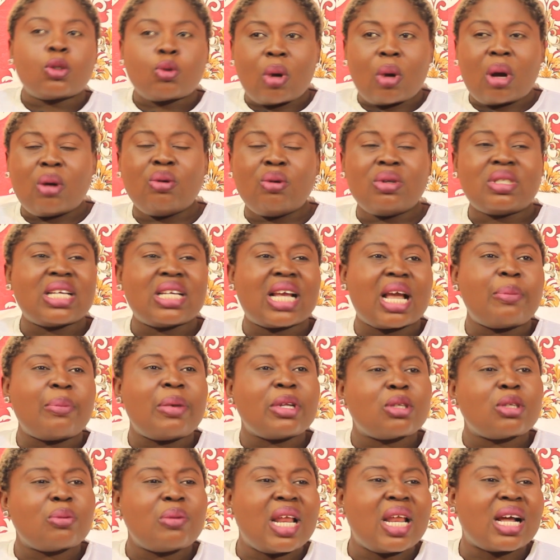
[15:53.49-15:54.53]
so ho ti ke
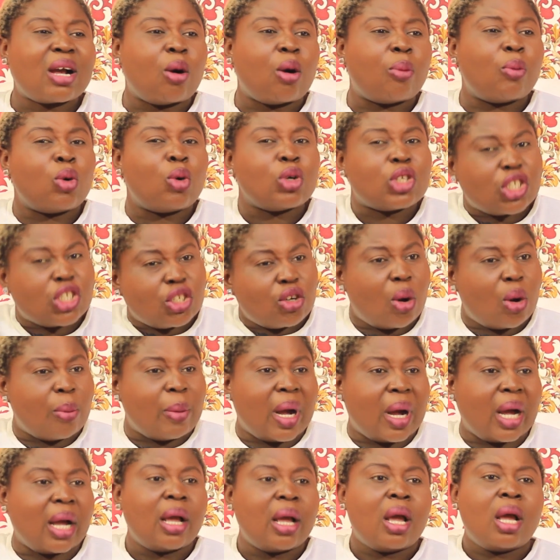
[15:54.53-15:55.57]
betumi na ka mo ho chiro
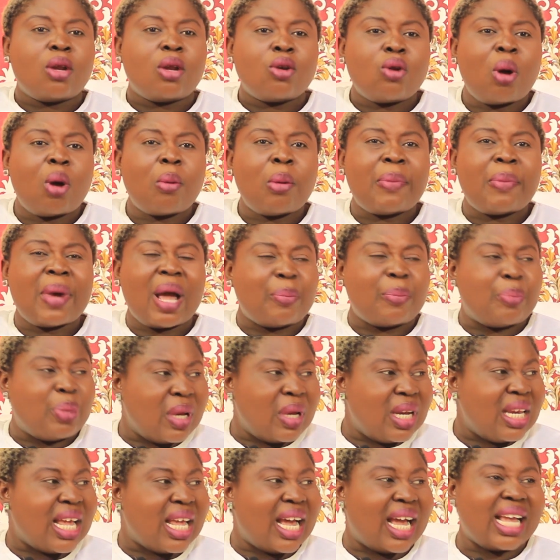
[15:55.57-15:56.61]
ma no mo ba
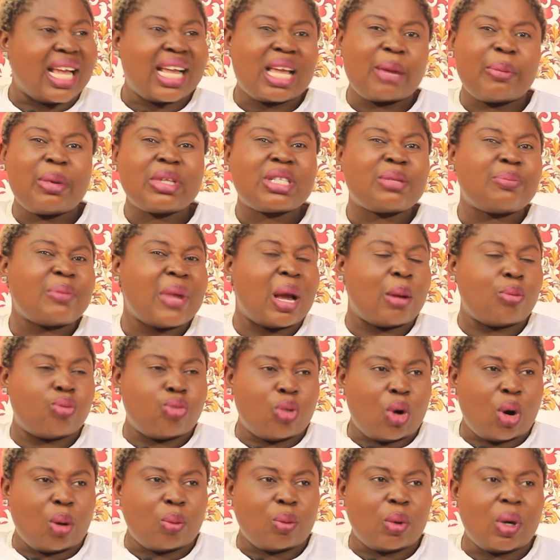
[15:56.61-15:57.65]
apili a en ke betumi
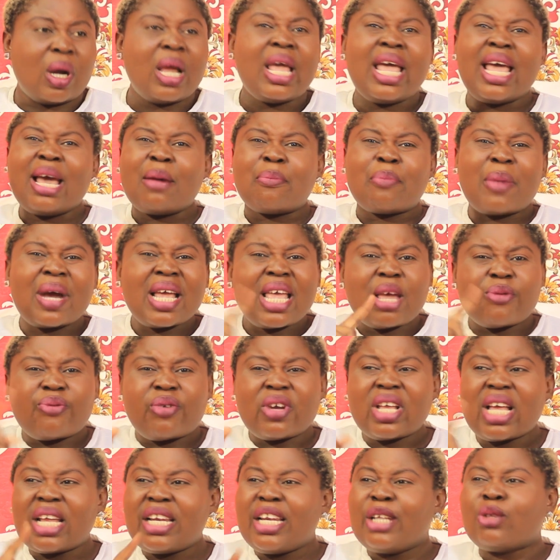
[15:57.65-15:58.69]
abo mo ma ye
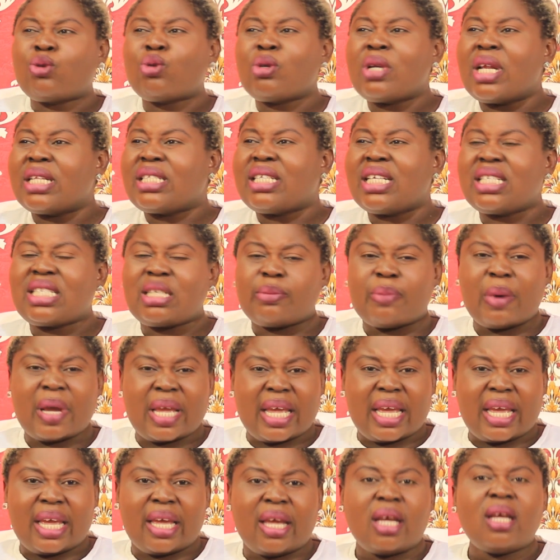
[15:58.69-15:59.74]
fo ye need to the titi be
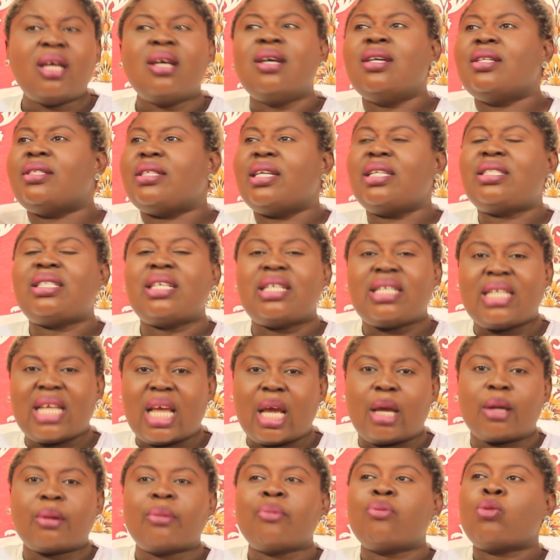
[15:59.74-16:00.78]
ye titi
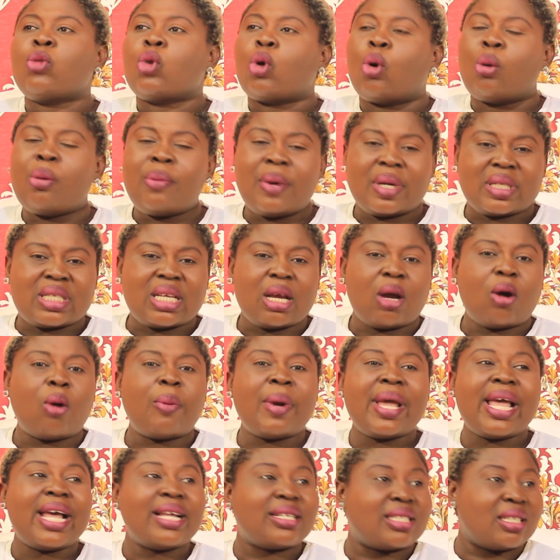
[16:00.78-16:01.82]
de we be say
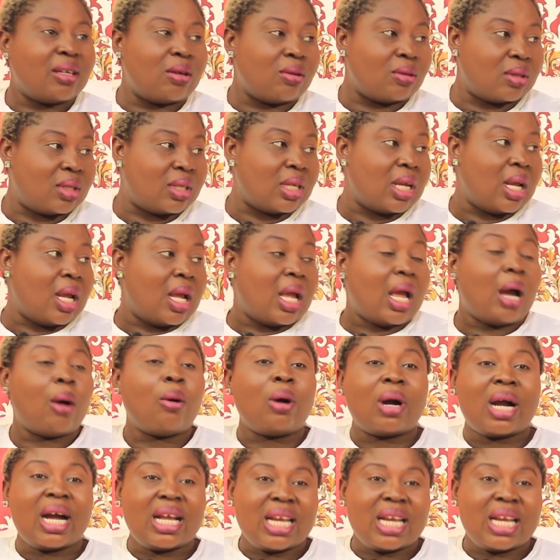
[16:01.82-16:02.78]
obo ye sales awo